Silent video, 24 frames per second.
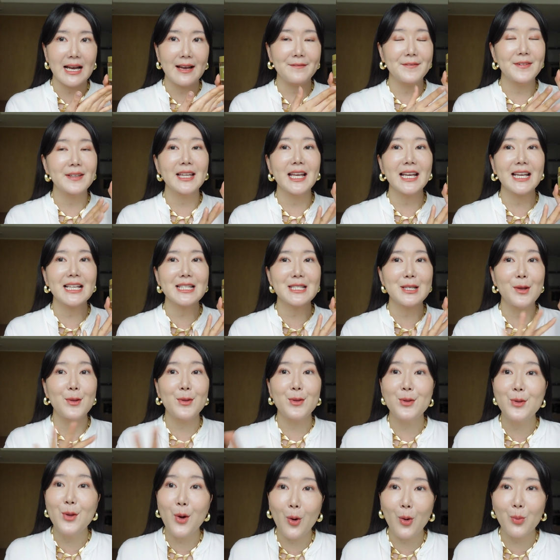I feel like it's a
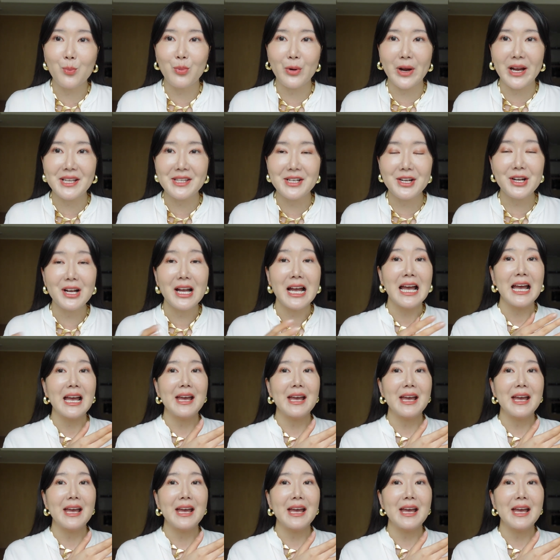no-brainer,